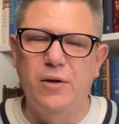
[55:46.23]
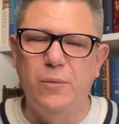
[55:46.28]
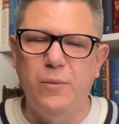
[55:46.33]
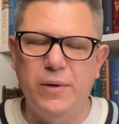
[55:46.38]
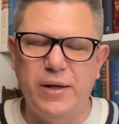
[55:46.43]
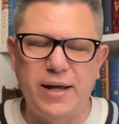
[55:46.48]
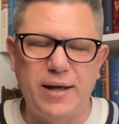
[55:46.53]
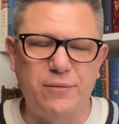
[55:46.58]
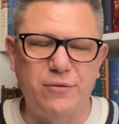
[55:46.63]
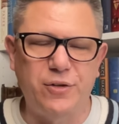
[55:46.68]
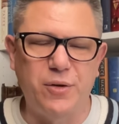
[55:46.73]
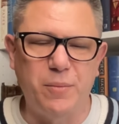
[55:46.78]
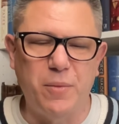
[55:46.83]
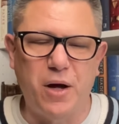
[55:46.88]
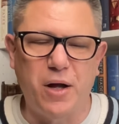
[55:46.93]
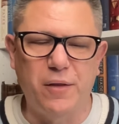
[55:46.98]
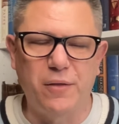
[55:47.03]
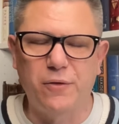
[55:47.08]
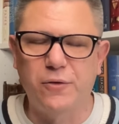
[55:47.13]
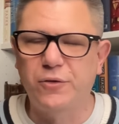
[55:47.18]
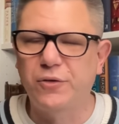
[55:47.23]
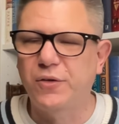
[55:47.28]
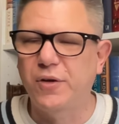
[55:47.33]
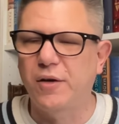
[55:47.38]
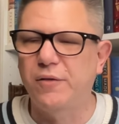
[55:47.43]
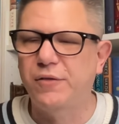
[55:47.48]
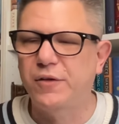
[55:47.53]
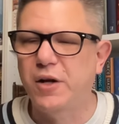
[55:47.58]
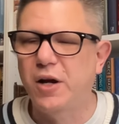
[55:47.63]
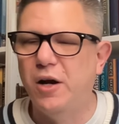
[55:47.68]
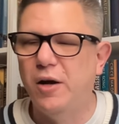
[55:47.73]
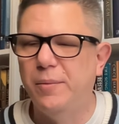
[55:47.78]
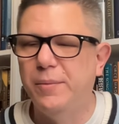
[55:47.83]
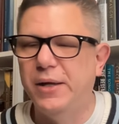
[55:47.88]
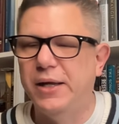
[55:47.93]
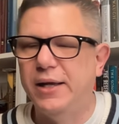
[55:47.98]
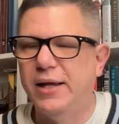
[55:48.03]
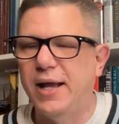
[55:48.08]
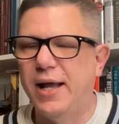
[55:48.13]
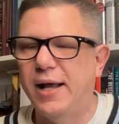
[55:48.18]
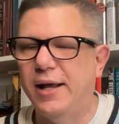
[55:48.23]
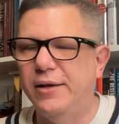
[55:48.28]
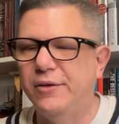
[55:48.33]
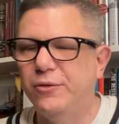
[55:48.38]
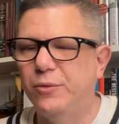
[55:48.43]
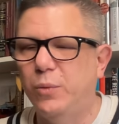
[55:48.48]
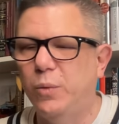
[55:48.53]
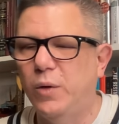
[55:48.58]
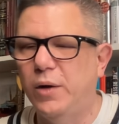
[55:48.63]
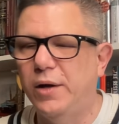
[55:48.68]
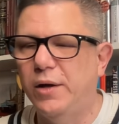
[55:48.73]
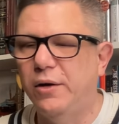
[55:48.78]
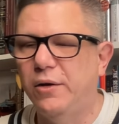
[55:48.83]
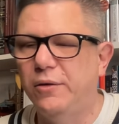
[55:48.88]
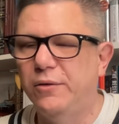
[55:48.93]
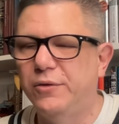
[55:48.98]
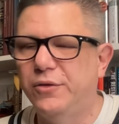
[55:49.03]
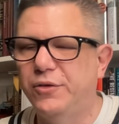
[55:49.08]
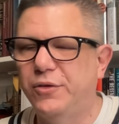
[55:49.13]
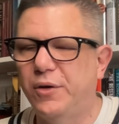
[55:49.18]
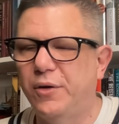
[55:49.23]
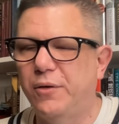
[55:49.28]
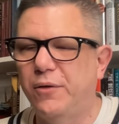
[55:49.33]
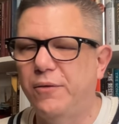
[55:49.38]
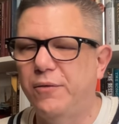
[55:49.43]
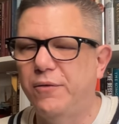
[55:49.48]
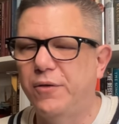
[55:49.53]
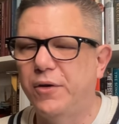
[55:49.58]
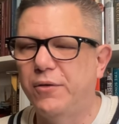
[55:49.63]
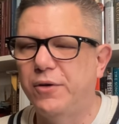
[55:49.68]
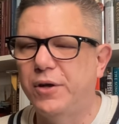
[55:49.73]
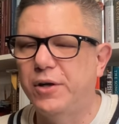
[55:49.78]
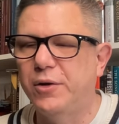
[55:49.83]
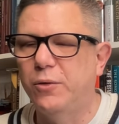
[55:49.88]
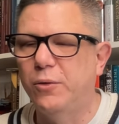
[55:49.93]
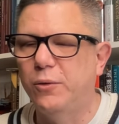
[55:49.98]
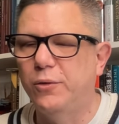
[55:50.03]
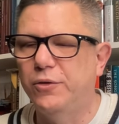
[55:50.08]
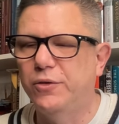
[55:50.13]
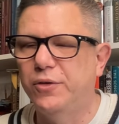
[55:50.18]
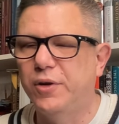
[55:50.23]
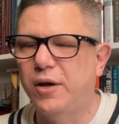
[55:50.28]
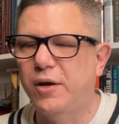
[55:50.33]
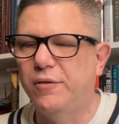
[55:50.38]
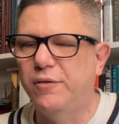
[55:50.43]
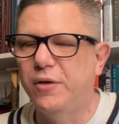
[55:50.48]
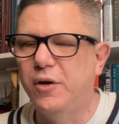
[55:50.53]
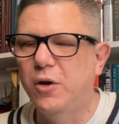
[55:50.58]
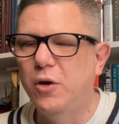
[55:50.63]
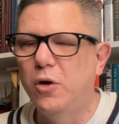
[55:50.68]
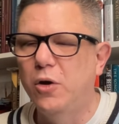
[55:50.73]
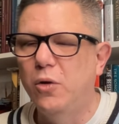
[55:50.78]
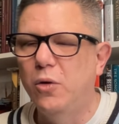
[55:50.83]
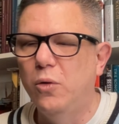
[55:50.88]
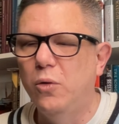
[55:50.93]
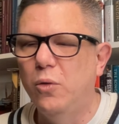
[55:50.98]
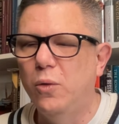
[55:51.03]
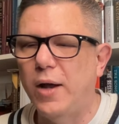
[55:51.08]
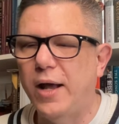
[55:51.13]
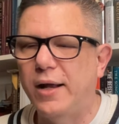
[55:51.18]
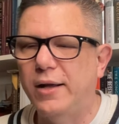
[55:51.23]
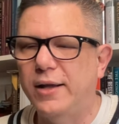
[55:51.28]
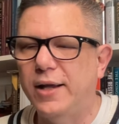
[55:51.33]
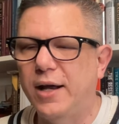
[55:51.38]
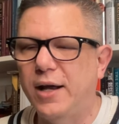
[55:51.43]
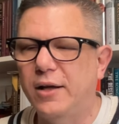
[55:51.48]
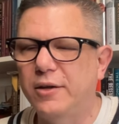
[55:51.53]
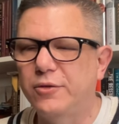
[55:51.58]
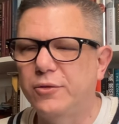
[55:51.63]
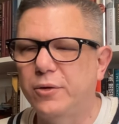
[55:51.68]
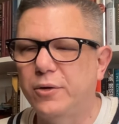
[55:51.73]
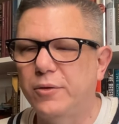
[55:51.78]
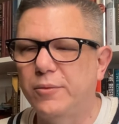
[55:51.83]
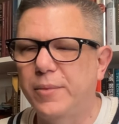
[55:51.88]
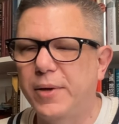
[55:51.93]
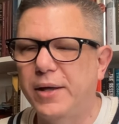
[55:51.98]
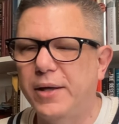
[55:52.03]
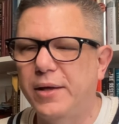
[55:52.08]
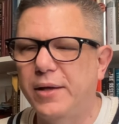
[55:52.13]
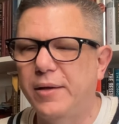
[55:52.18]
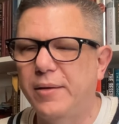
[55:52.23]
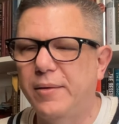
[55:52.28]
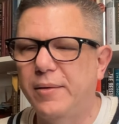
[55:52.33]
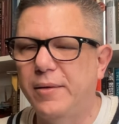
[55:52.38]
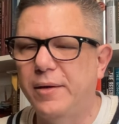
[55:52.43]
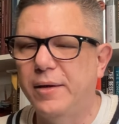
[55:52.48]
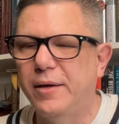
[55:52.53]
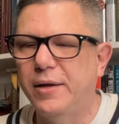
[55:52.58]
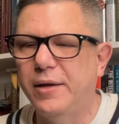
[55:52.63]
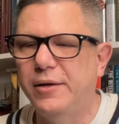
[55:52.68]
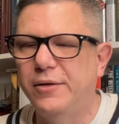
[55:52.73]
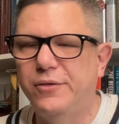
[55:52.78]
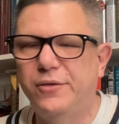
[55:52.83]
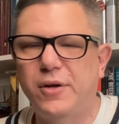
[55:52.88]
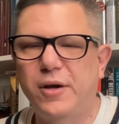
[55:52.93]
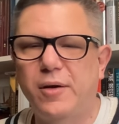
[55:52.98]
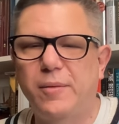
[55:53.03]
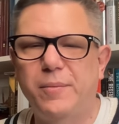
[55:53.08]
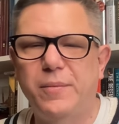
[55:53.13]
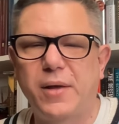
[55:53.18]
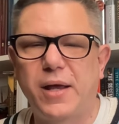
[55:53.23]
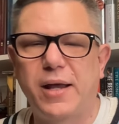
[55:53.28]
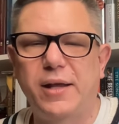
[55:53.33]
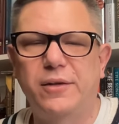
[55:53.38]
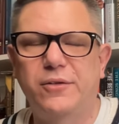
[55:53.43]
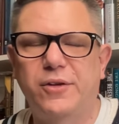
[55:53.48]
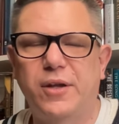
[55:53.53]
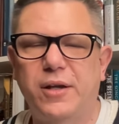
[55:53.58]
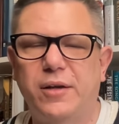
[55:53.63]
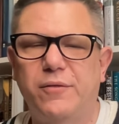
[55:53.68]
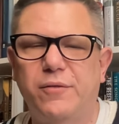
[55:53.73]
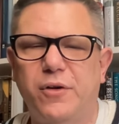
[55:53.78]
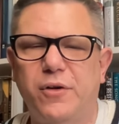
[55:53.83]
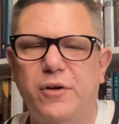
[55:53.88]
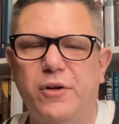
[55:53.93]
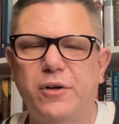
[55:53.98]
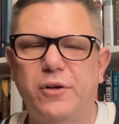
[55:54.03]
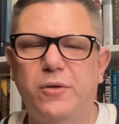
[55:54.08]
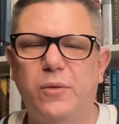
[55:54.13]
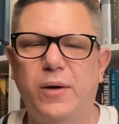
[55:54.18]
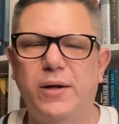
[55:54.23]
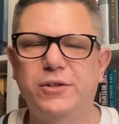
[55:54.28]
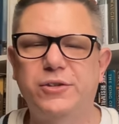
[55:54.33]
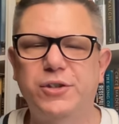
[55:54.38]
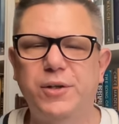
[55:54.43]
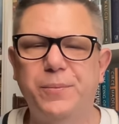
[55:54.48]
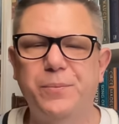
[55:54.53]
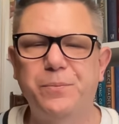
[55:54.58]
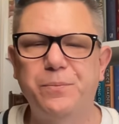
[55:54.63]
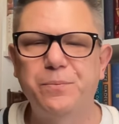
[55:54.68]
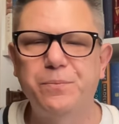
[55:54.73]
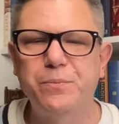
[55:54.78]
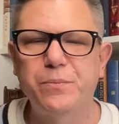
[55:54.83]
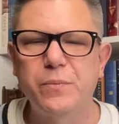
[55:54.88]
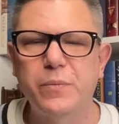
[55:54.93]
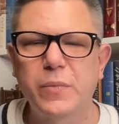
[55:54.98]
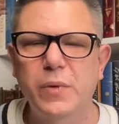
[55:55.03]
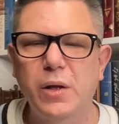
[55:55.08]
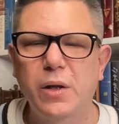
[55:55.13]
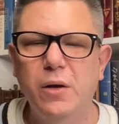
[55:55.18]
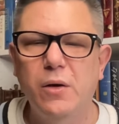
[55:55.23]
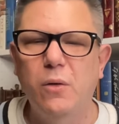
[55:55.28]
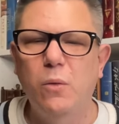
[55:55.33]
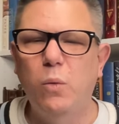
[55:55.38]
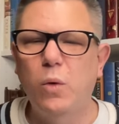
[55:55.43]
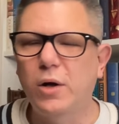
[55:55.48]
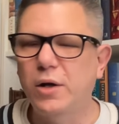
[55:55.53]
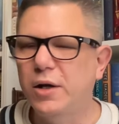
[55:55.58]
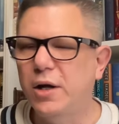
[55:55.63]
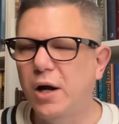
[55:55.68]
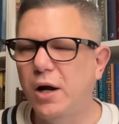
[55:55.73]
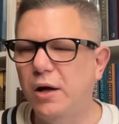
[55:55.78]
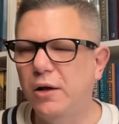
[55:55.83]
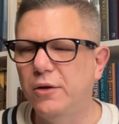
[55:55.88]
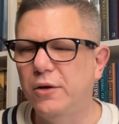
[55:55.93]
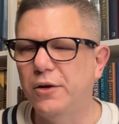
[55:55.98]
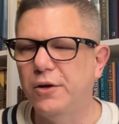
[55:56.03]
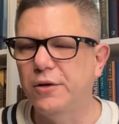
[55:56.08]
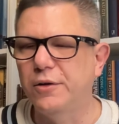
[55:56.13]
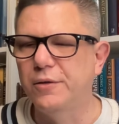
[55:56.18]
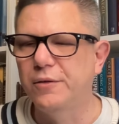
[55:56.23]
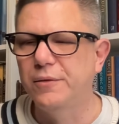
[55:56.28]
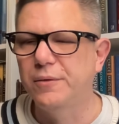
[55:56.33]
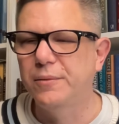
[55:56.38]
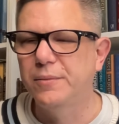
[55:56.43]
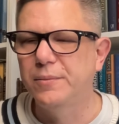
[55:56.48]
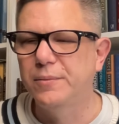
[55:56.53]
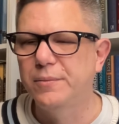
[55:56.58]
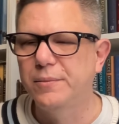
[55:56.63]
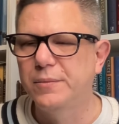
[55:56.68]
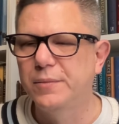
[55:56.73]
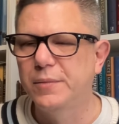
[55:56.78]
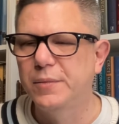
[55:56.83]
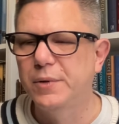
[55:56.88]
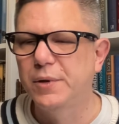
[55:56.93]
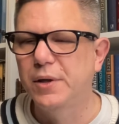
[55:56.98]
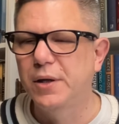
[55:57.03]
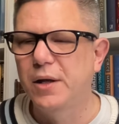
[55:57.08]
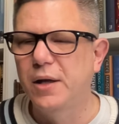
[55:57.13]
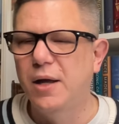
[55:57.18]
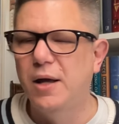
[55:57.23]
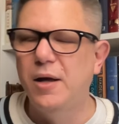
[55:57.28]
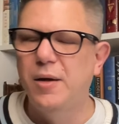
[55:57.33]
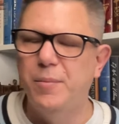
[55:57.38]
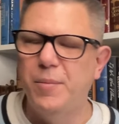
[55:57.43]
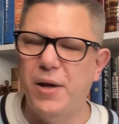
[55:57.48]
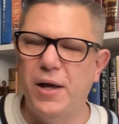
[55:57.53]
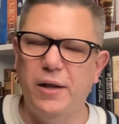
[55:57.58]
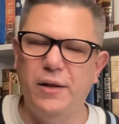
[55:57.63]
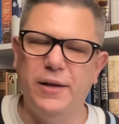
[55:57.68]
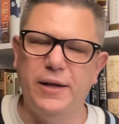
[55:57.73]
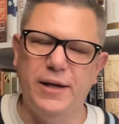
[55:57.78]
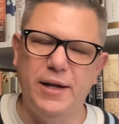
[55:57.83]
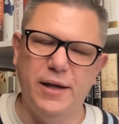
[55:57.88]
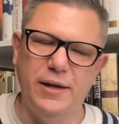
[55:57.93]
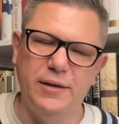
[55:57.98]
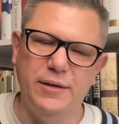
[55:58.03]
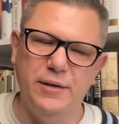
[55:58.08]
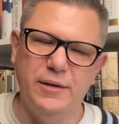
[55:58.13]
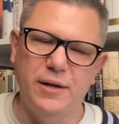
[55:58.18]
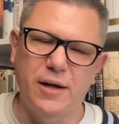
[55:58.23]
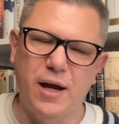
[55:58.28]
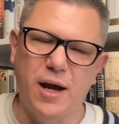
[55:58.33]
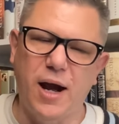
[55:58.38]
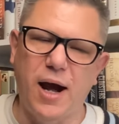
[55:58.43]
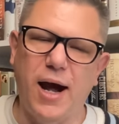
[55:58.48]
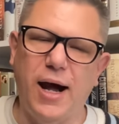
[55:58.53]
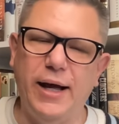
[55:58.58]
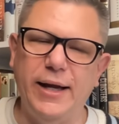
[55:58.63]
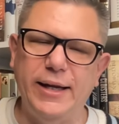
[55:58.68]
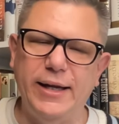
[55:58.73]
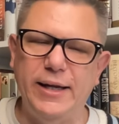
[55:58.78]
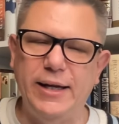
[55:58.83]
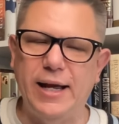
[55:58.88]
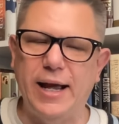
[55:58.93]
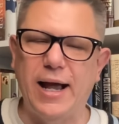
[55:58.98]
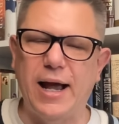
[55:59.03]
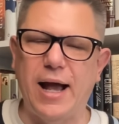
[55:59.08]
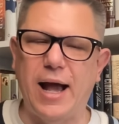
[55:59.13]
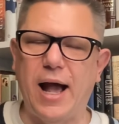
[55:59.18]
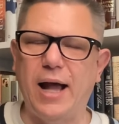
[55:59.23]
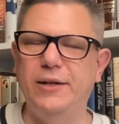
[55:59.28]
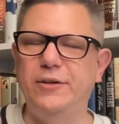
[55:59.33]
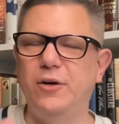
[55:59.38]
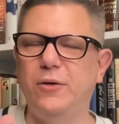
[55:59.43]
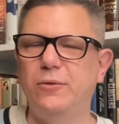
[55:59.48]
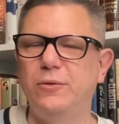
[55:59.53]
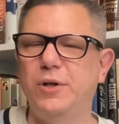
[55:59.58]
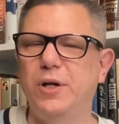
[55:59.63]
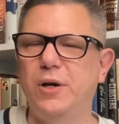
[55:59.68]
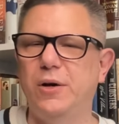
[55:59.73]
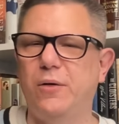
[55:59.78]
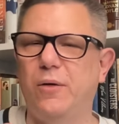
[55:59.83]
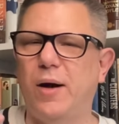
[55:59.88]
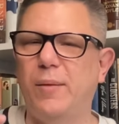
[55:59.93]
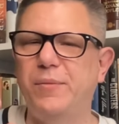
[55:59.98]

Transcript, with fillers: We have some other stuff coming as well. So very cool stuff. Ooh, Alejandro is asking a very good question. What color? Pelikan. I don't know.